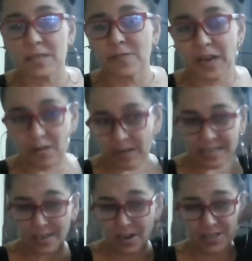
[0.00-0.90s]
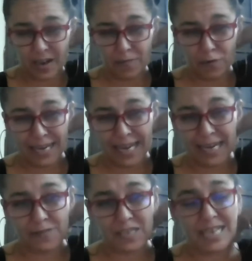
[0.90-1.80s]
to follow it, it's Arts Envoy
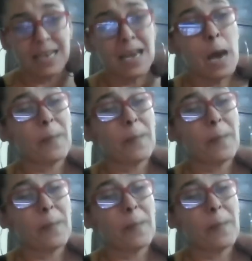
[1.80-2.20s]
NFT.